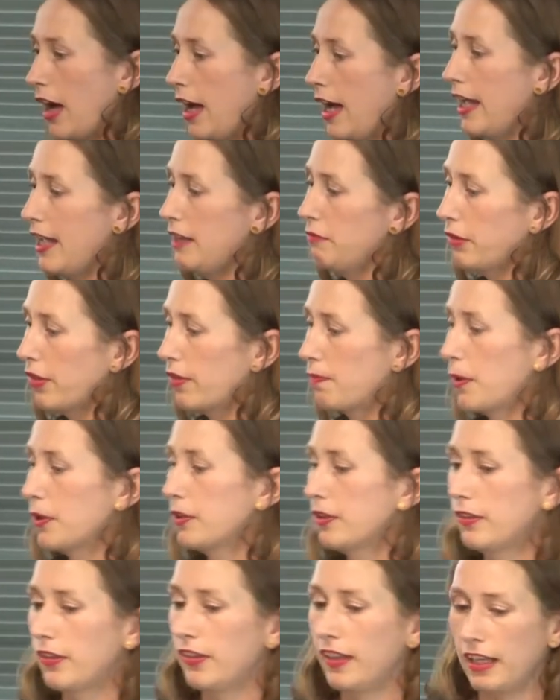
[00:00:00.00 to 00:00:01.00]
I
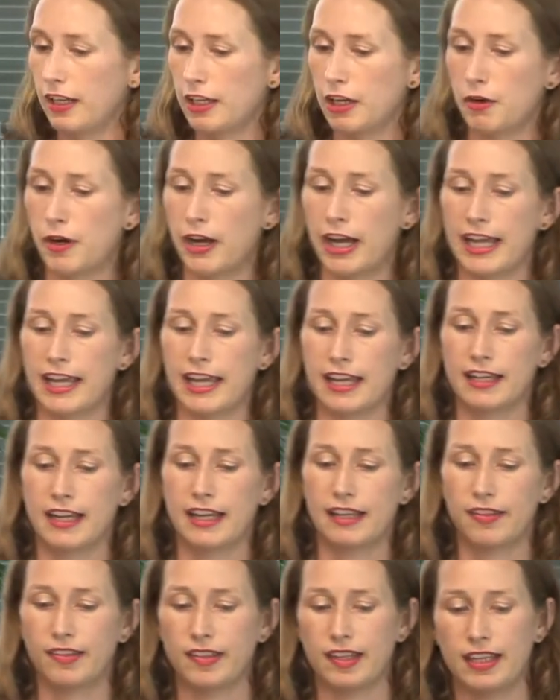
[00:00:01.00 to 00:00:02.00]
responded to the EOI and
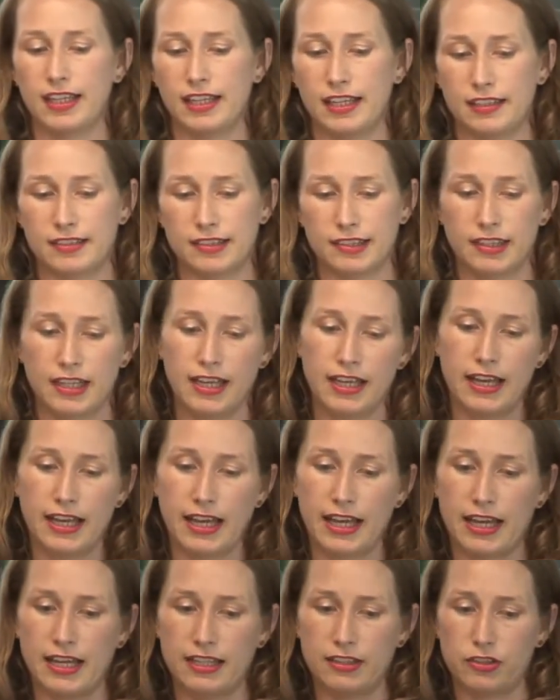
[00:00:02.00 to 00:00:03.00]
I said,
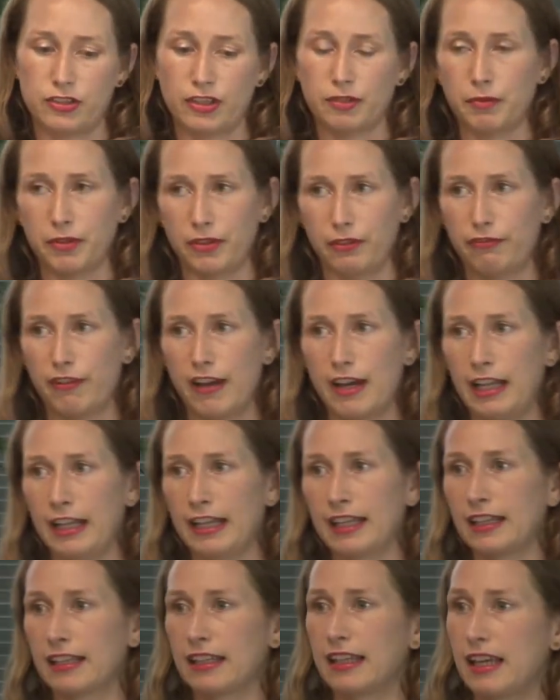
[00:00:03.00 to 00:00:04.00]
uh, don't want the
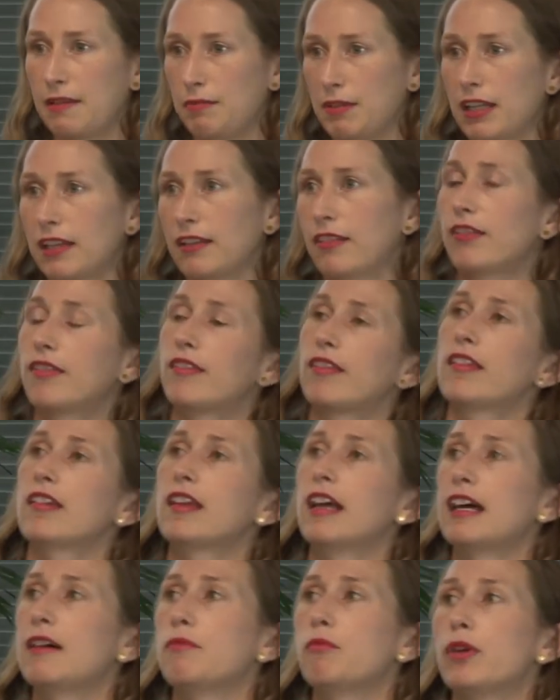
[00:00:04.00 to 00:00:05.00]
filing cabinets.
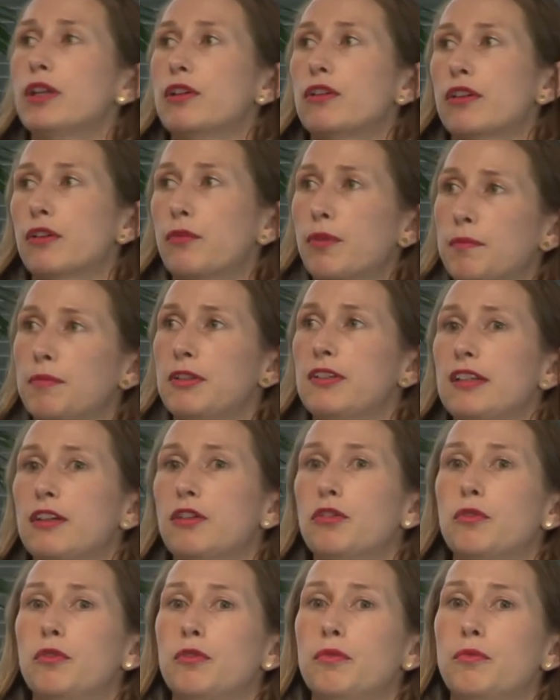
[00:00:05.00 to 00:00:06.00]
Um, we're not equipped to
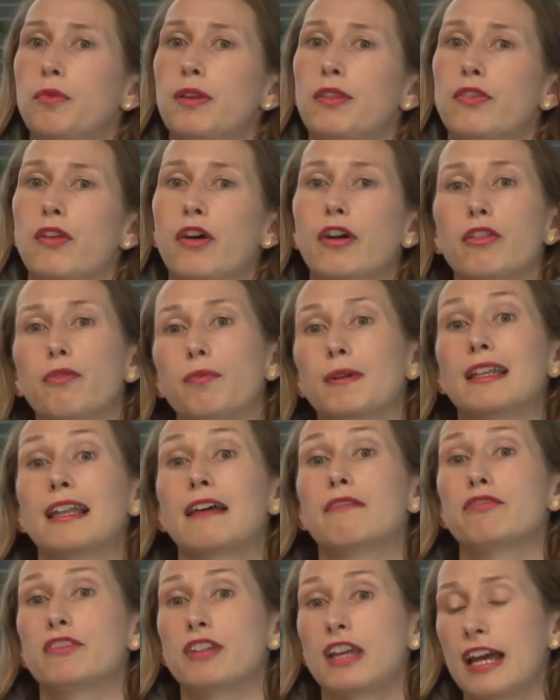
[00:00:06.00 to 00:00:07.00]
deal with those. We'd
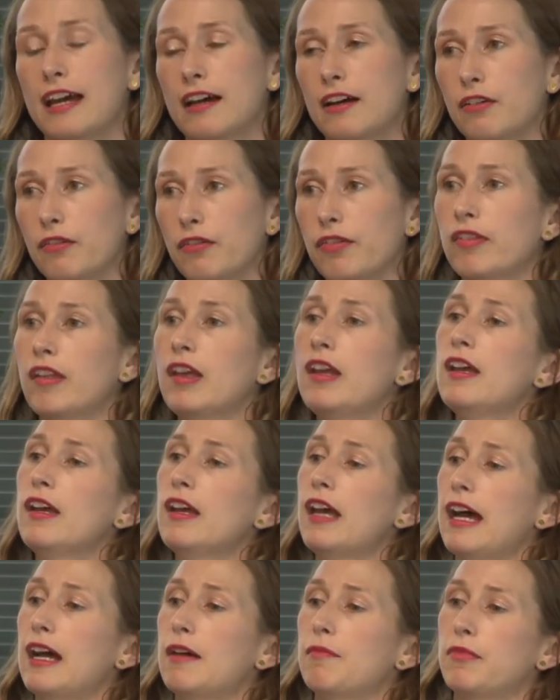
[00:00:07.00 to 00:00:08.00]
love to house
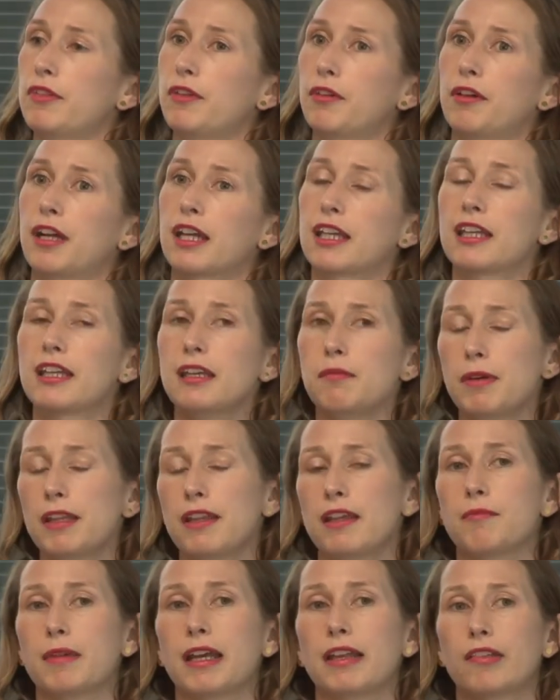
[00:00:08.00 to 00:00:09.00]
um, the Rangi Kipa.
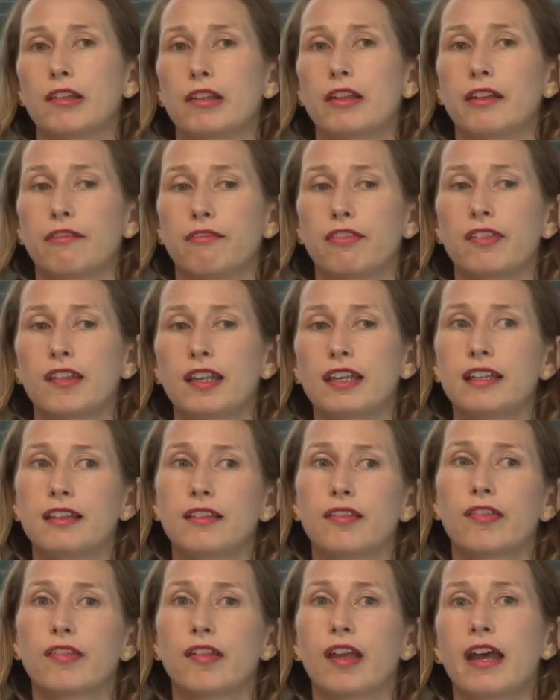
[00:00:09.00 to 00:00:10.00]
That makes a lot of
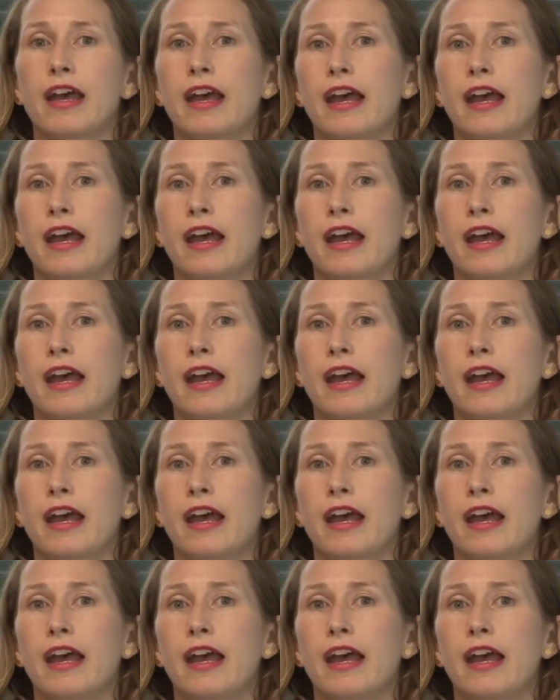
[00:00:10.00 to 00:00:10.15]
sense.